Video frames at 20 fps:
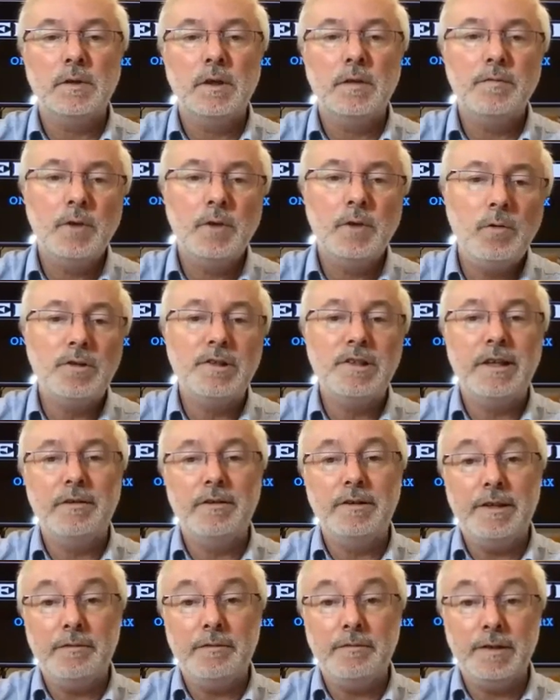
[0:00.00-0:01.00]
Of course,
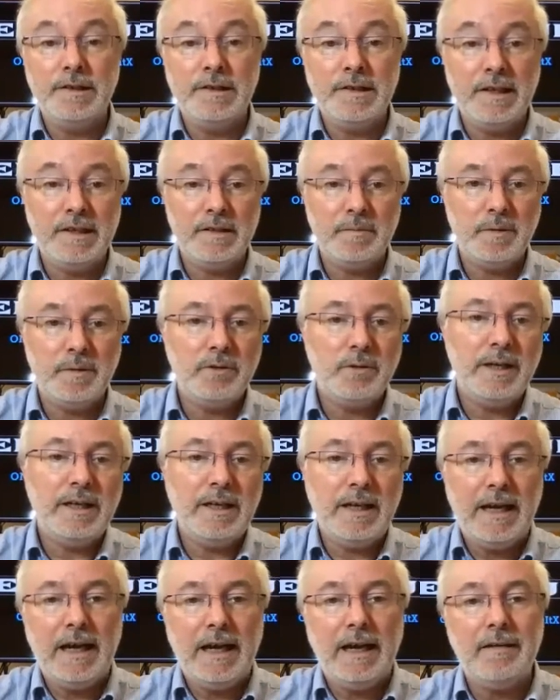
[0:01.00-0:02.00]
there are differences
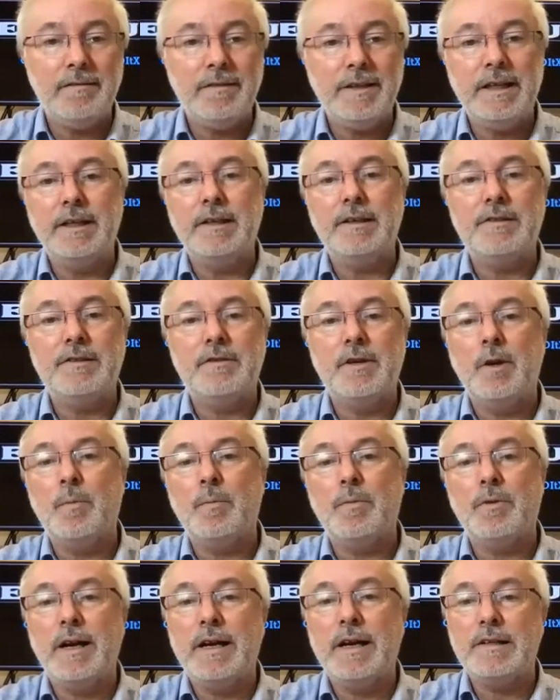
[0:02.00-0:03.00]
between how the industry
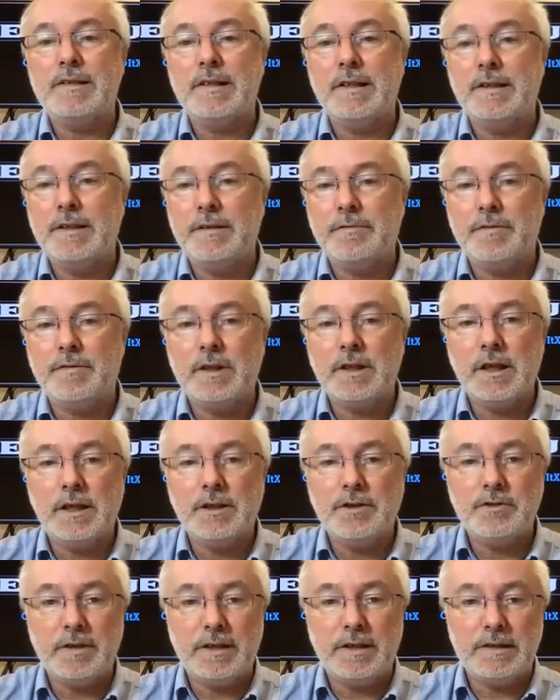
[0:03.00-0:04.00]
operates in different
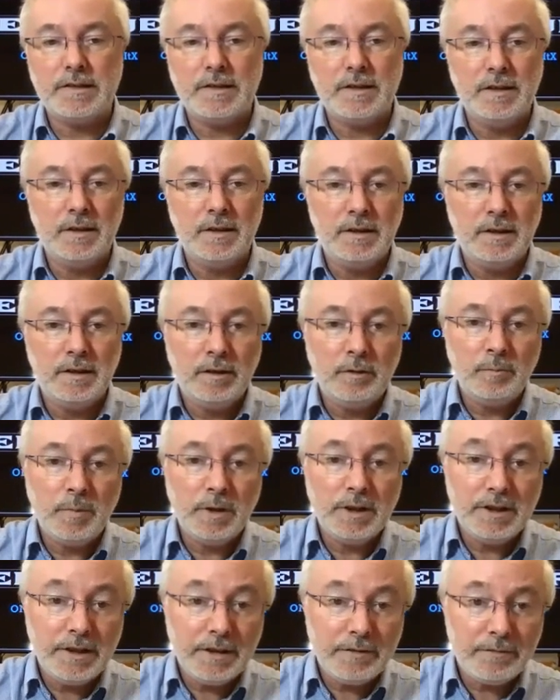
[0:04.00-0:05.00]
countries,
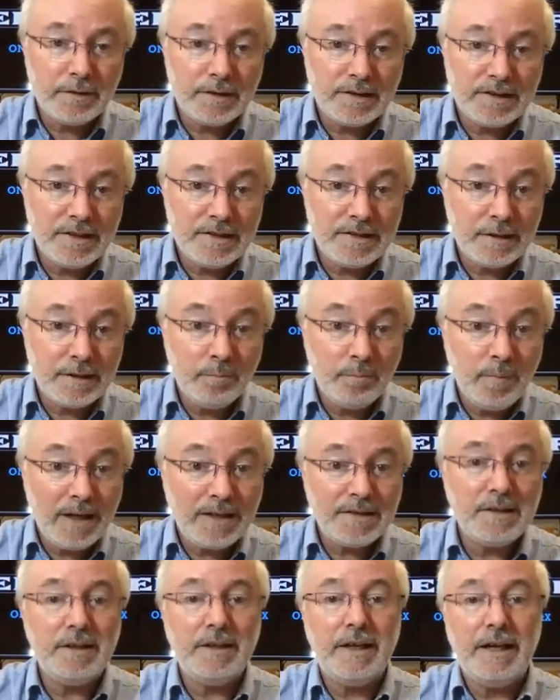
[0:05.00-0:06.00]
but the differences in
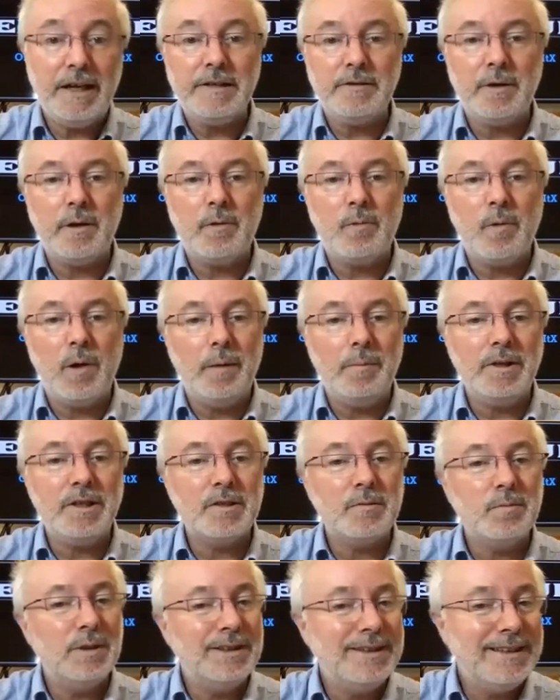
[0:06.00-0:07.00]
metadata
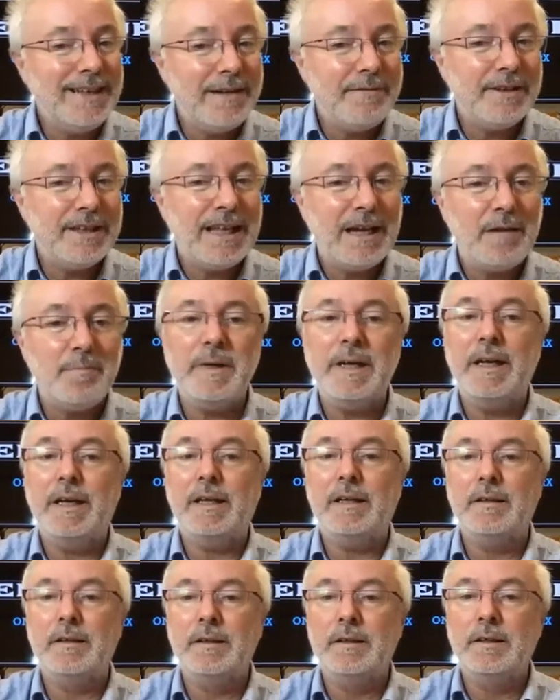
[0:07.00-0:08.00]
requirements were never that
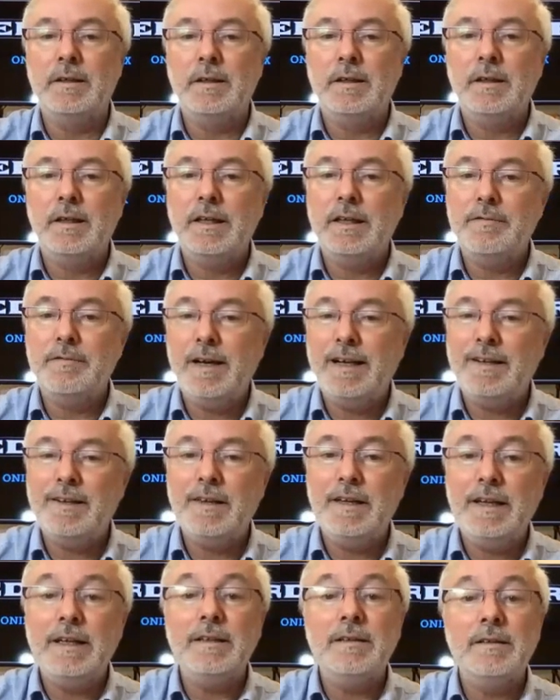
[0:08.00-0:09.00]
big, and if
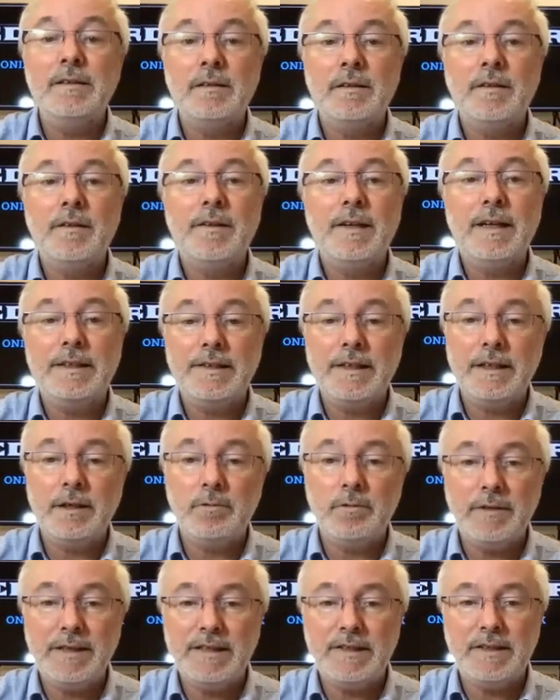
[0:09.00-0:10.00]
anything, they're
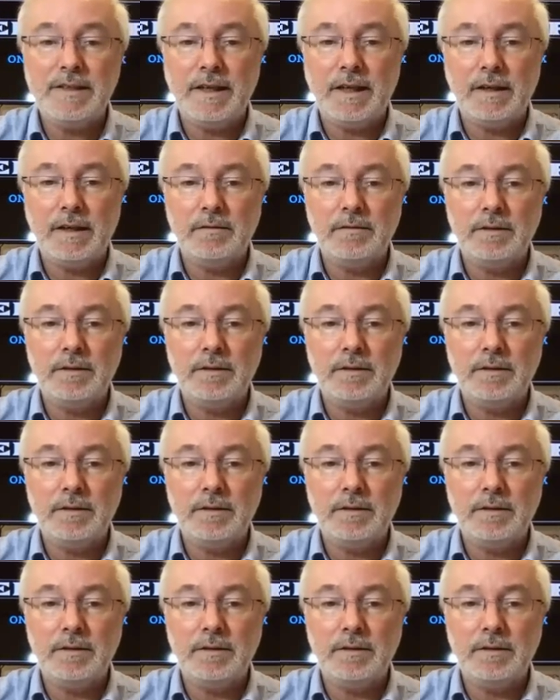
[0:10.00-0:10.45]
decreasing.